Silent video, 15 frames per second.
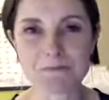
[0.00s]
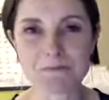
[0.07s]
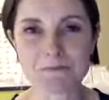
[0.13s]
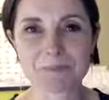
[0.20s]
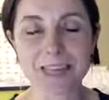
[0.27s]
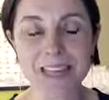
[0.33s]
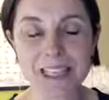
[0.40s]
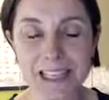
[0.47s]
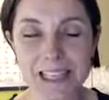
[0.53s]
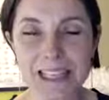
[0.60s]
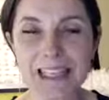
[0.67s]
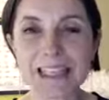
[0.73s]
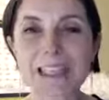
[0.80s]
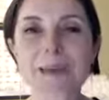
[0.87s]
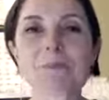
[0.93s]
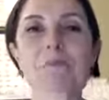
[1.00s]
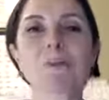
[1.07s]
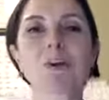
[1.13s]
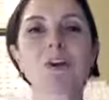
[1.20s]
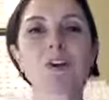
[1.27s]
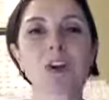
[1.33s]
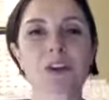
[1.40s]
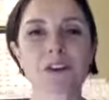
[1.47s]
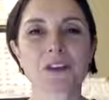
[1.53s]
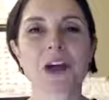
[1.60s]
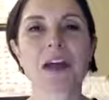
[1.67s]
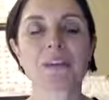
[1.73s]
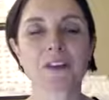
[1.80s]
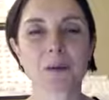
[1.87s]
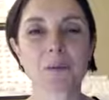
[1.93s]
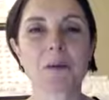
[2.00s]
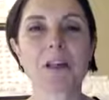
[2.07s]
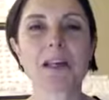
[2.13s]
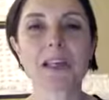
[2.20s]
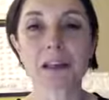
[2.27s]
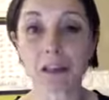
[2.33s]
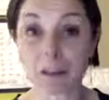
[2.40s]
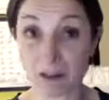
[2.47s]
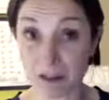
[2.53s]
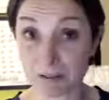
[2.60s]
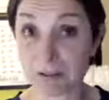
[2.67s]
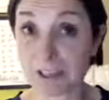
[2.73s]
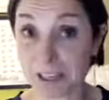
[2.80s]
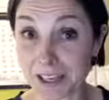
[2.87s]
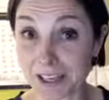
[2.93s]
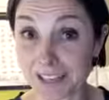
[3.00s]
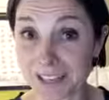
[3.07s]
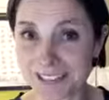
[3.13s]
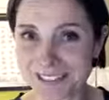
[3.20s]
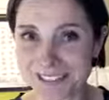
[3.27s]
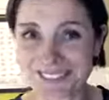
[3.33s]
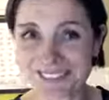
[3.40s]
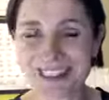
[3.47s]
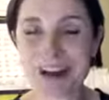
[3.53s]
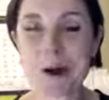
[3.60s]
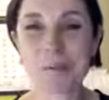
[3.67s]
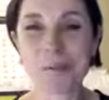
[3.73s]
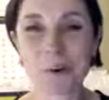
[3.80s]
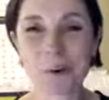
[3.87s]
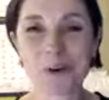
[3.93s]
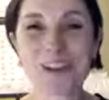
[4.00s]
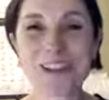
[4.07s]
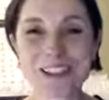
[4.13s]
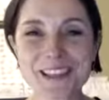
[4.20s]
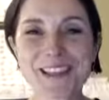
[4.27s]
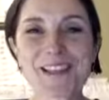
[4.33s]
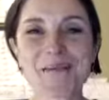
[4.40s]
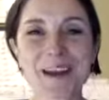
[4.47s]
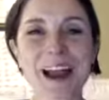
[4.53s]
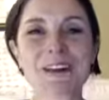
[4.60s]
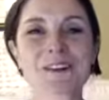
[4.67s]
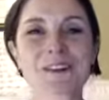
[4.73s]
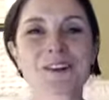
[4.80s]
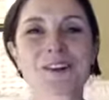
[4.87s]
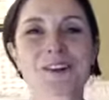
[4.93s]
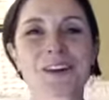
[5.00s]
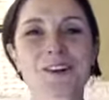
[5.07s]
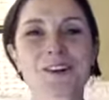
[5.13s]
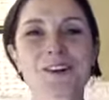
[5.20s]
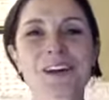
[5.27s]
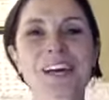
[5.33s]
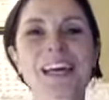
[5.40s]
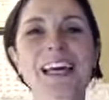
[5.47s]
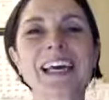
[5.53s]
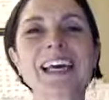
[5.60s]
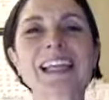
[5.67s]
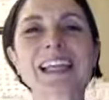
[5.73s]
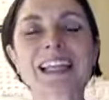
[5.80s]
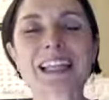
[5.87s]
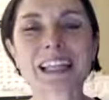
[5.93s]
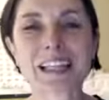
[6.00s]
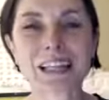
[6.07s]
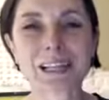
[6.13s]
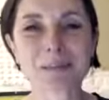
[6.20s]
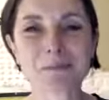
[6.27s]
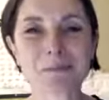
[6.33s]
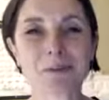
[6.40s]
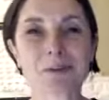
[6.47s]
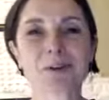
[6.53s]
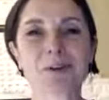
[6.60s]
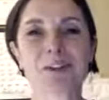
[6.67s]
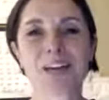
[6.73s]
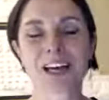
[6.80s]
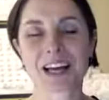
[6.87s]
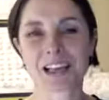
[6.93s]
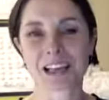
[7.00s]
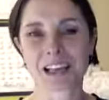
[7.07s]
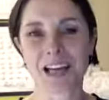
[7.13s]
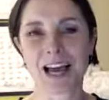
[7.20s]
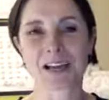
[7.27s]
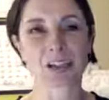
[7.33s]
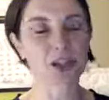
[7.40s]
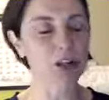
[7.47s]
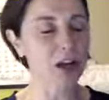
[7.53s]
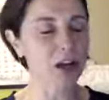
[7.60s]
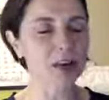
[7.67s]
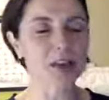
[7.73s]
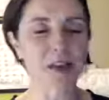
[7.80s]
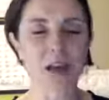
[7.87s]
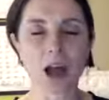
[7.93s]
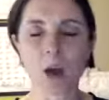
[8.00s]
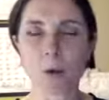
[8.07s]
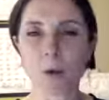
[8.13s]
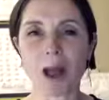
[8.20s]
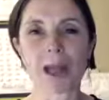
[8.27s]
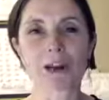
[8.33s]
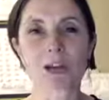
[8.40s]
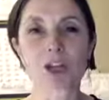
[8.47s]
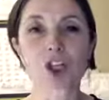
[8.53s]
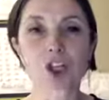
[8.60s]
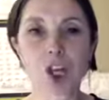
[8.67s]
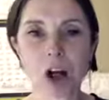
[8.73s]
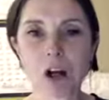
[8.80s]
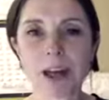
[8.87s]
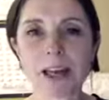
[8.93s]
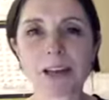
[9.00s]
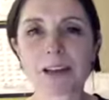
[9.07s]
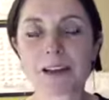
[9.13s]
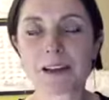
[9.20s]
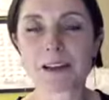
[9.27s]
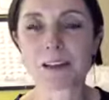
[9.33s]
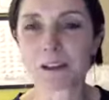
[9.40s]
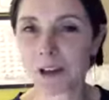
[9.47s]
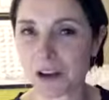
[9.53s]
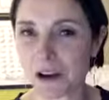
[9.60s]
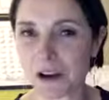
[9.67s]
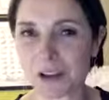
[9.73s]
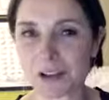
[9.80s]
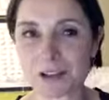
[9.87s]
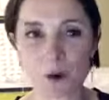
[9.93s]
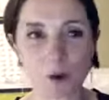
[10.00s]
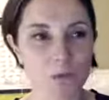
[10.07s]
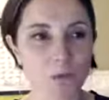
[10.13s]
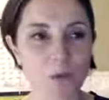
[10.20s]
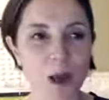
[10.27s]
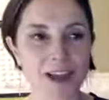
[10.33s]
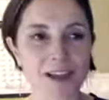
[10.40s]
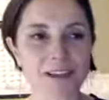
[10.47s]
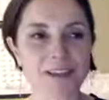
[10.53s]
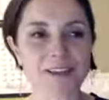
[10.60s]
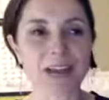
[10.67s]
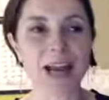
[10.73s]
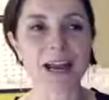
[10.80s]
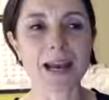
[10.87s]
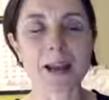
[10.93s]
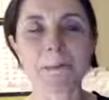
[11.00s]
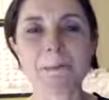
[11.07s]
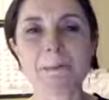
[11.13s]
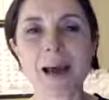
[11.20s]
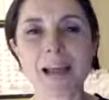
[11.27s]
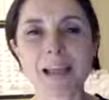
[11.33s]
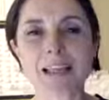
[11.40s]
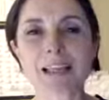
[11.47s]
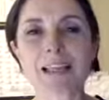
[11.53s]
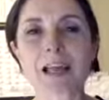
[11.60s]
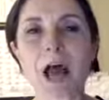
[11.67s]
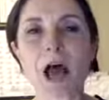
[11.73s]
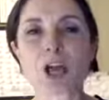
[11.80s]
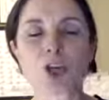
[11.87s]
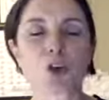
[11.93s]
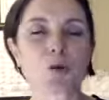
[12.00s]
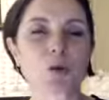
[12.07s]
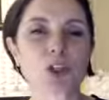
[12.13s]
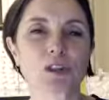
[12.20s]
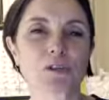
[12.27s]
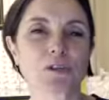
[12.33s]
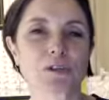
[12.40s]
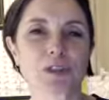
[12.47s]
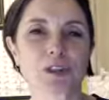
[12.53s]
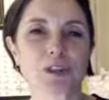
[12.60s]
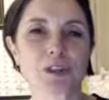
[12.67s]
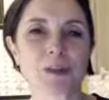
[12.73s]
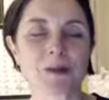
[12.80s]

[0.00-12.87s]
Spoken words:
It is simple as that. Somebody lovingly pointing them out to you. It's as simple as that. Just awareness. Shine the light of awareness, and it makes a huge difference.